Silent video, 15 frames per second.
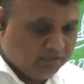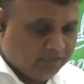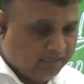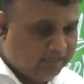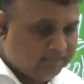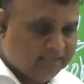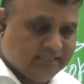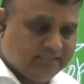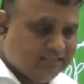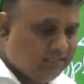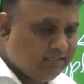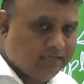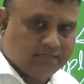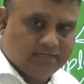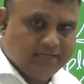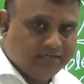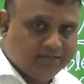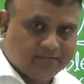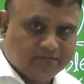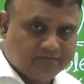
as I said again,